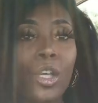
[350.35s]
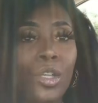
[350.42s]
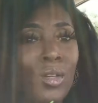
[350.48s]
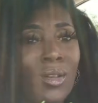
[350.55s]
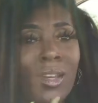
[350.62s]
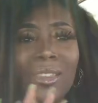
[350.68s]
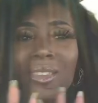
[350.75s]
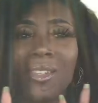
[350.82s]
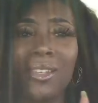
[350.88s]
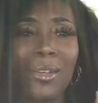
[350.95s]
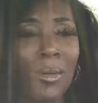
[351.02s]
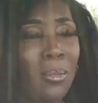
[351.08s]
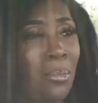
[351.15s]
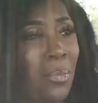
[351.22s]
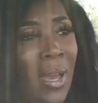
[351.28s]
You get
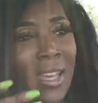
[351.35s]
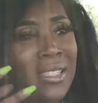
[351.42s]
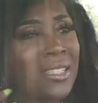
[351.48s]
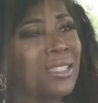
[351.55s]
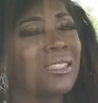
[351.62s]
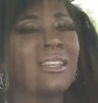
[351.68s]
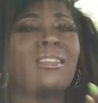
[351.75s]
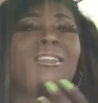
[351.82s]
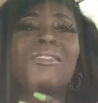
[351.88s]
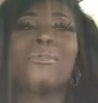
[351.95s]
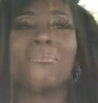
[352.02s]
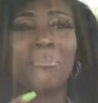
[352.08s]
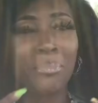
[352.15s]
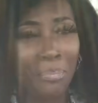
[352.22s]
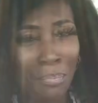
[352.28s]
the best, the
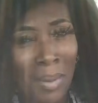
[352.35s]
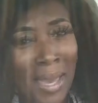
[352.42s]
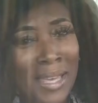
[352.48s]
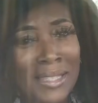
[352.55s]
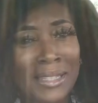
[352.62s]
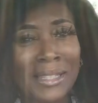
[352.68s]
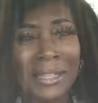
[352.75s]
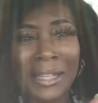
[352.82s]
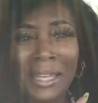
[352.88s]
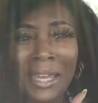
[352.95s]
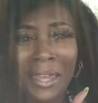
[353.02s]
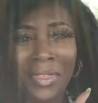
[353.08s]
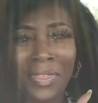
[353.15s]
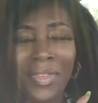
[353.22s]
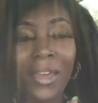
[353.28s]
best
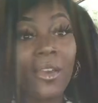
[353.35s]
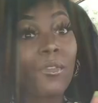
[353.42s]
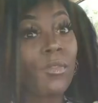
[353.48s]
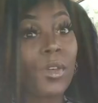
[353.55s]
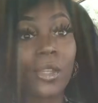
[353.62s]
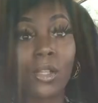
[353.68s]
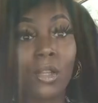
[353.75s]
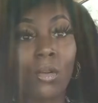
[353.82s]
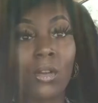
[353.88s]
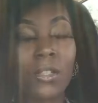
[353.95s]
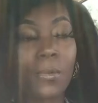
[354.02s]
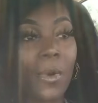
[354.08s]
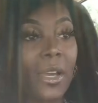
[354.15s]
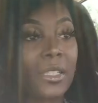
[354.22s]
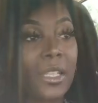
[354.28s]
length for the
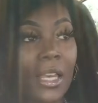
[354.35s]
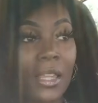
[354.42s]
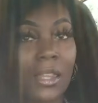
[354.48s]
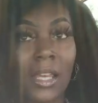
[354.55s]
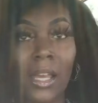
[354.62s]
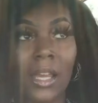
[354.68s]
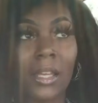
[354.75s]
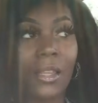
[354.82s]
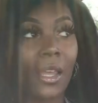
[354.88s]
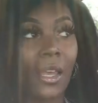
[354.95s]
lowest price at that.